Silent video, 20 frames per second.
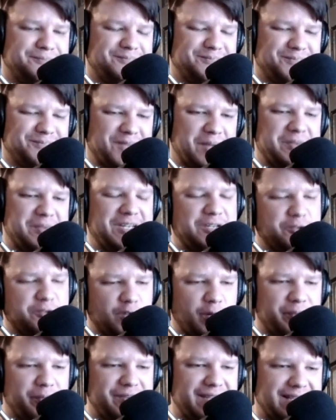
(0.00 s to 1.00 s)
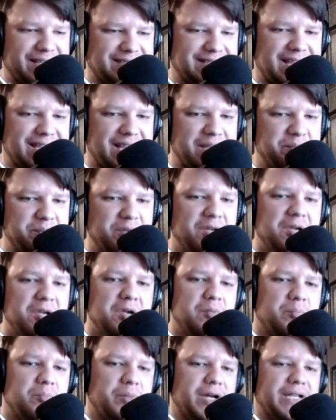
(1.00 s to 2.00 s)
I mean, he grew up in that time,
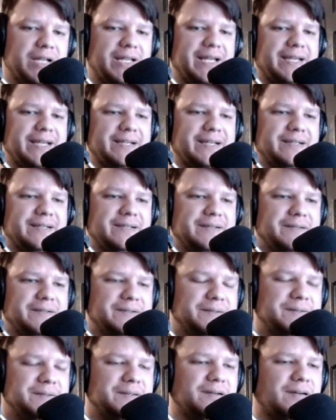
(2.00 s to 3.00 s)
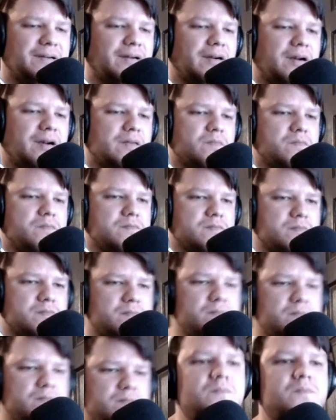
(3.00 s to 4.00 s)
but yeah, like... and well,
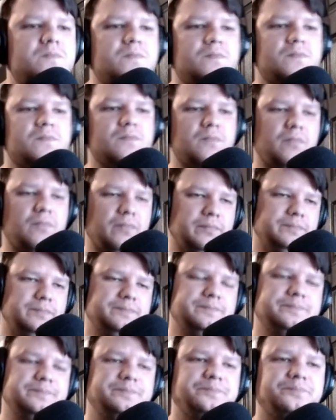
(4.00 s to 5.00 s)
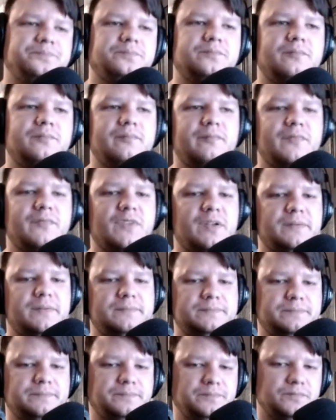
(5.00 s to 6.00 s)
in London, the UK at
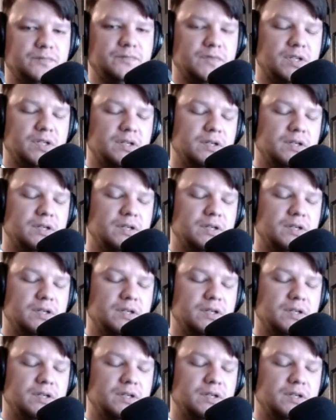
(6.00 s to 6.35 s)
that time,